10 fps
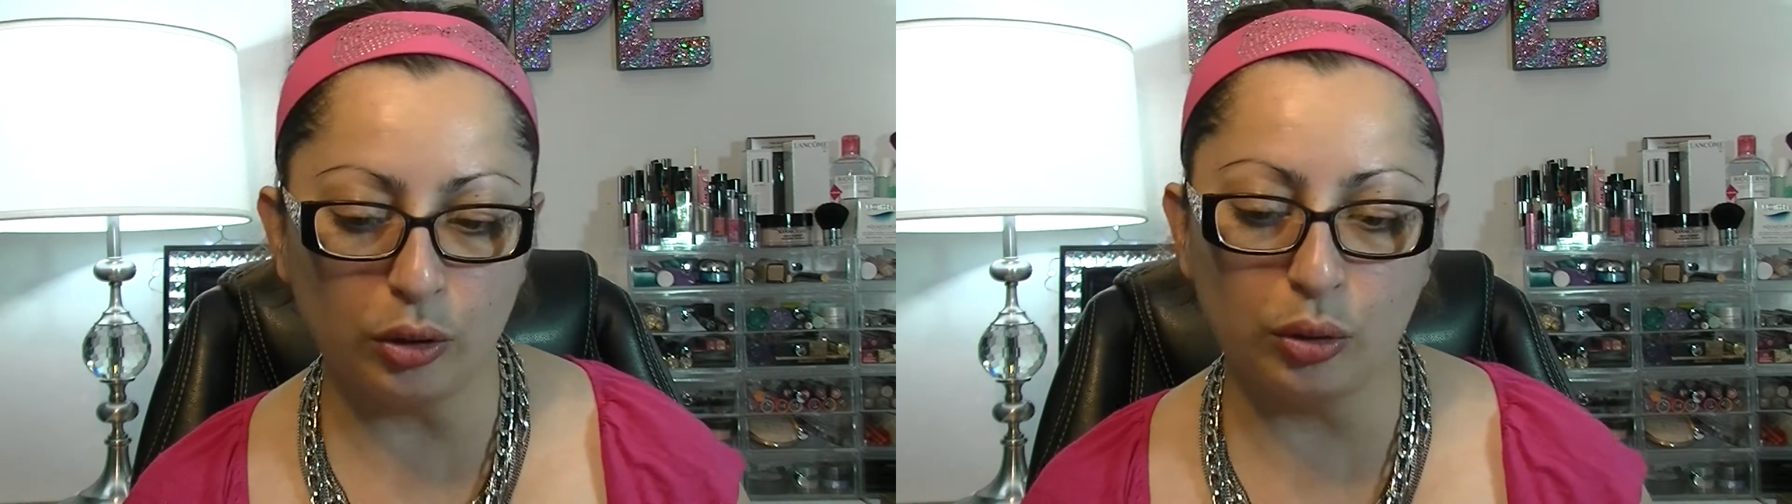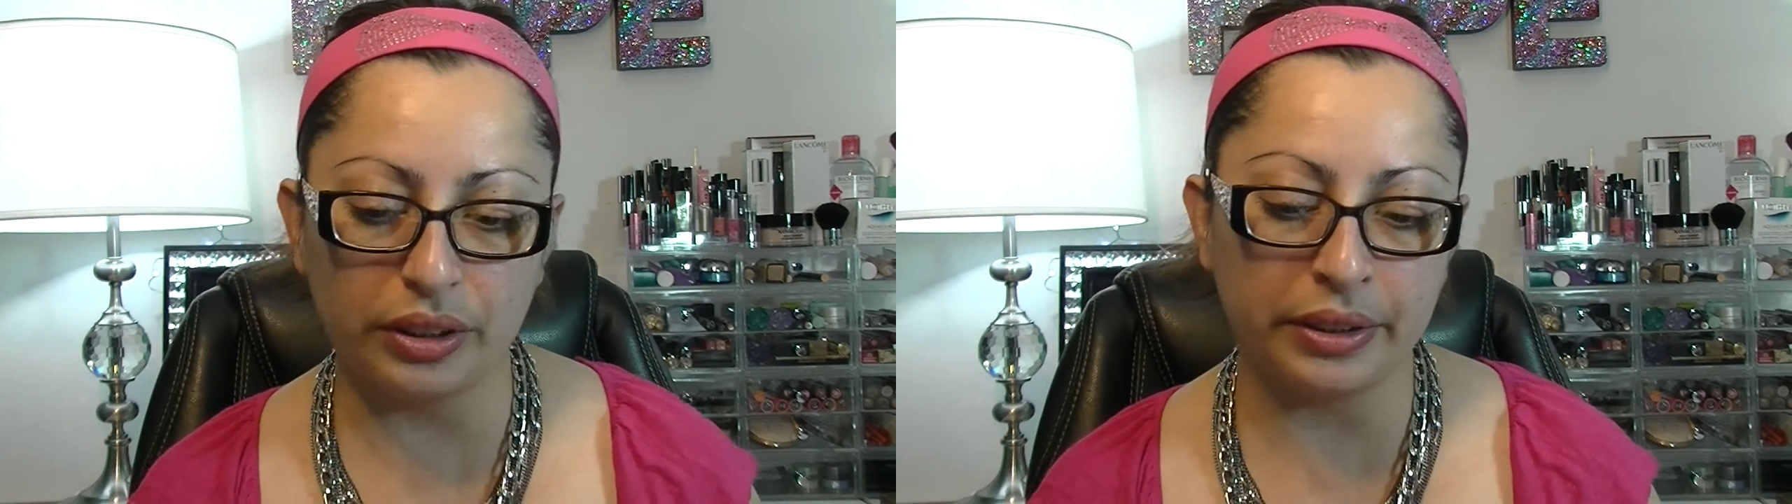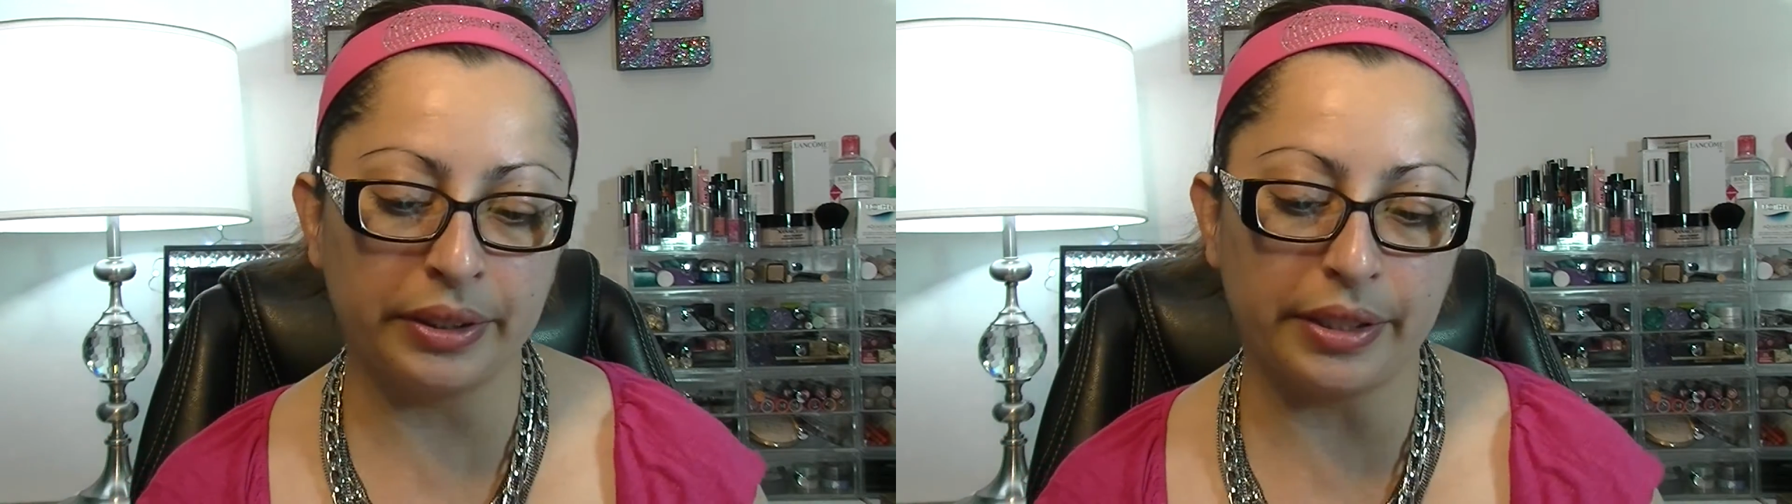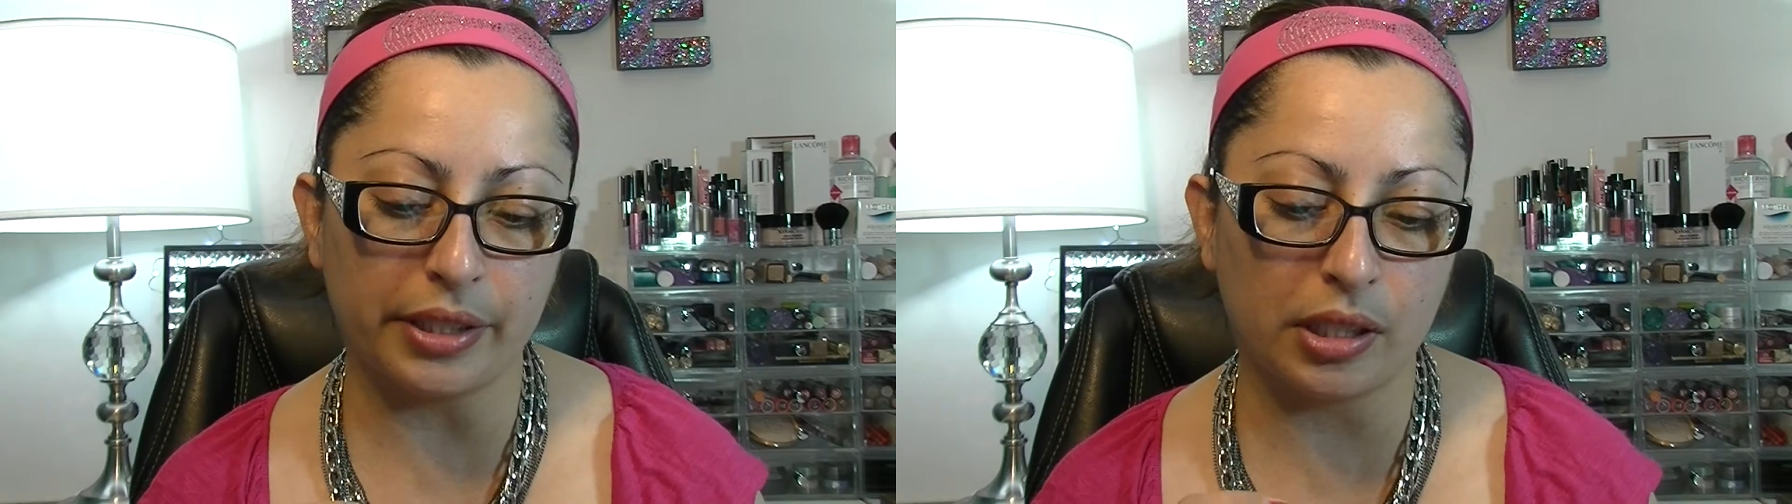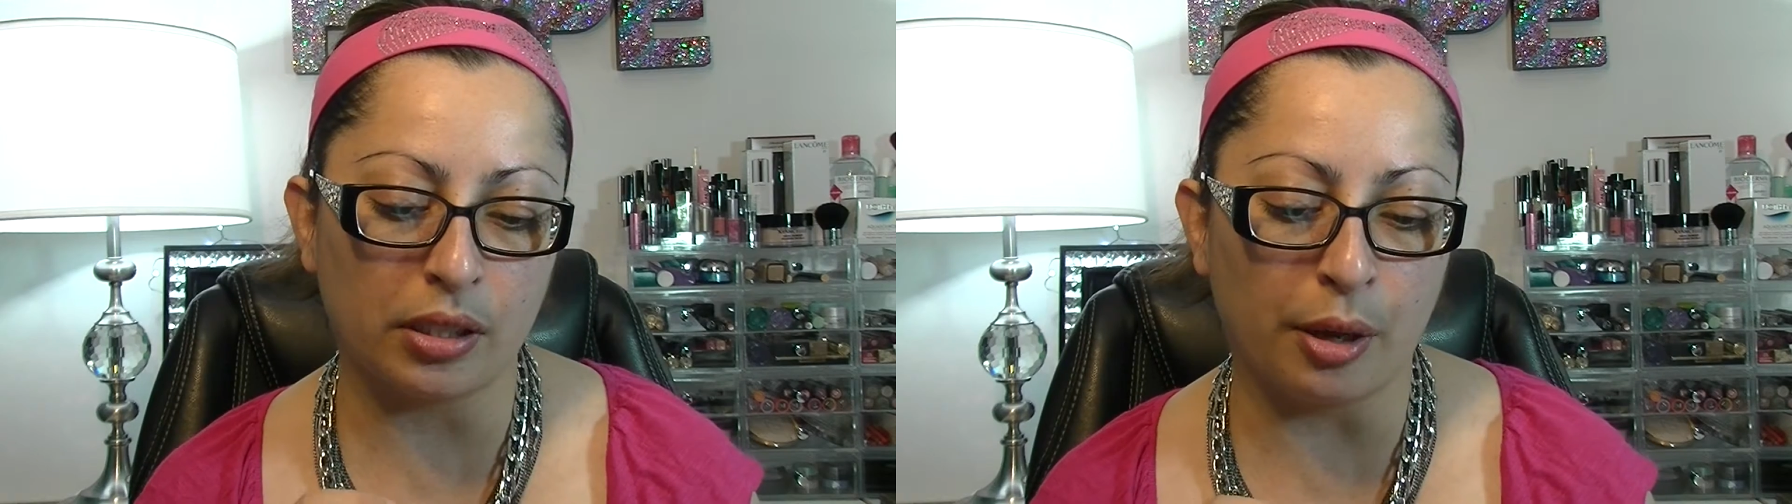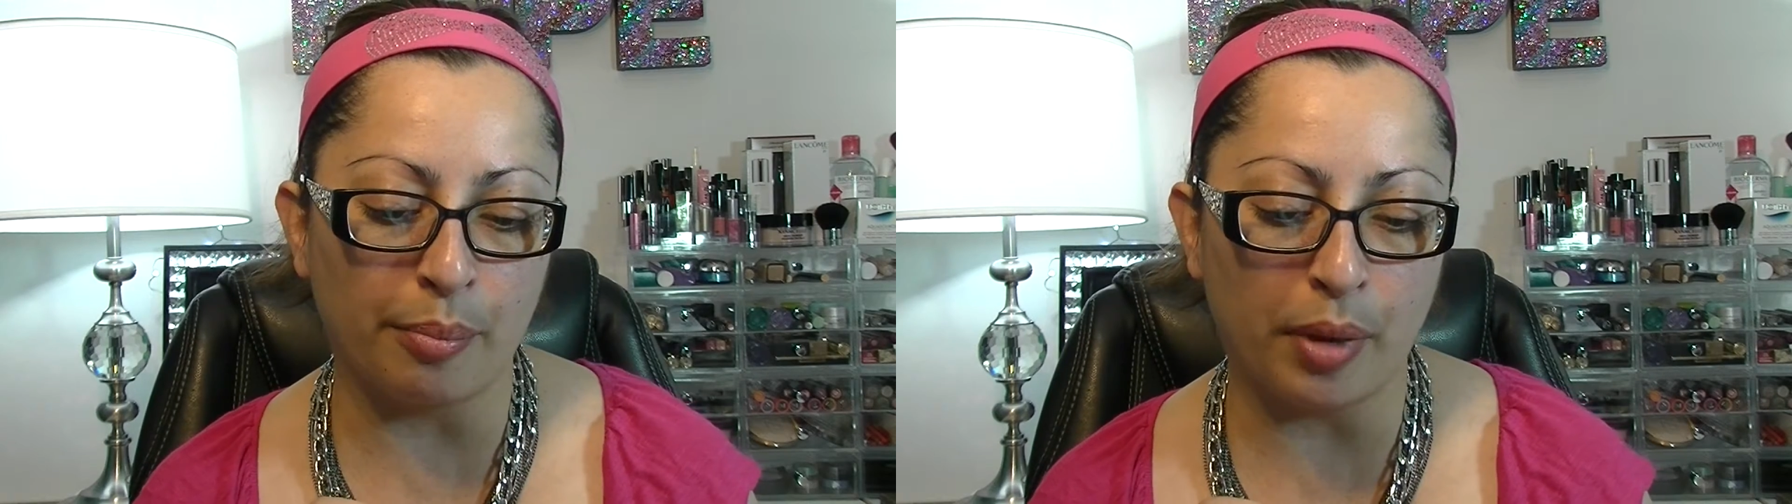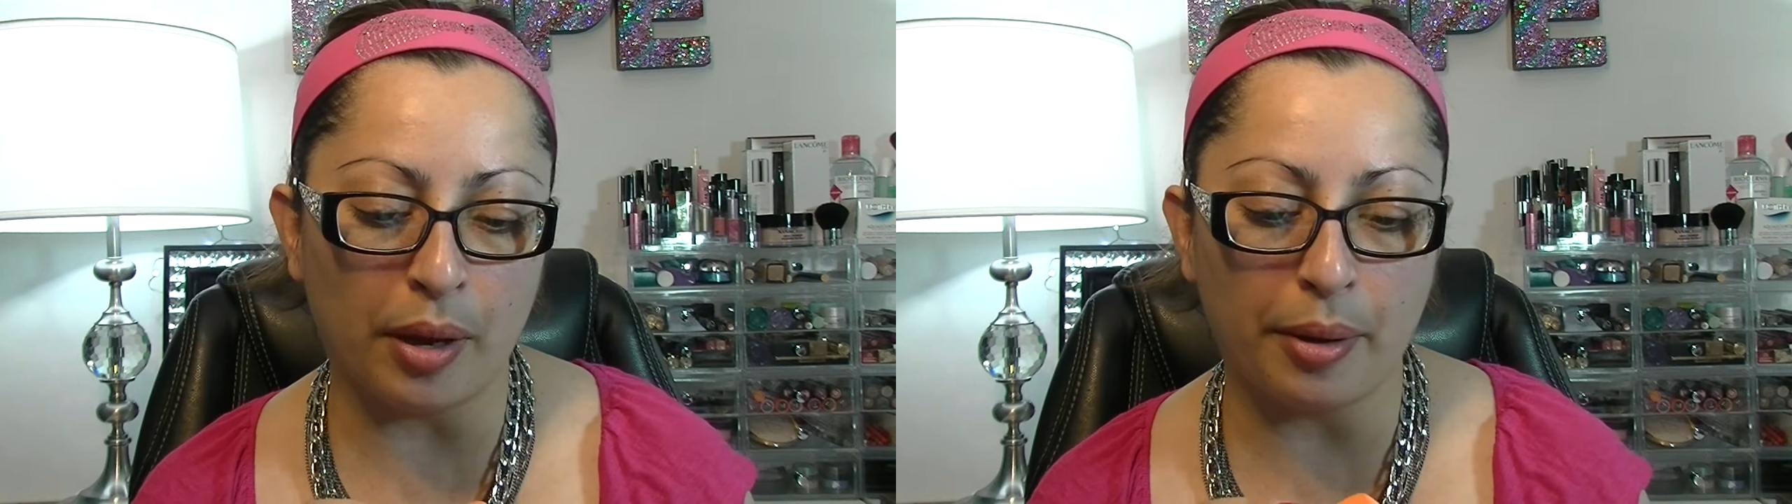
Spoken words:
losing some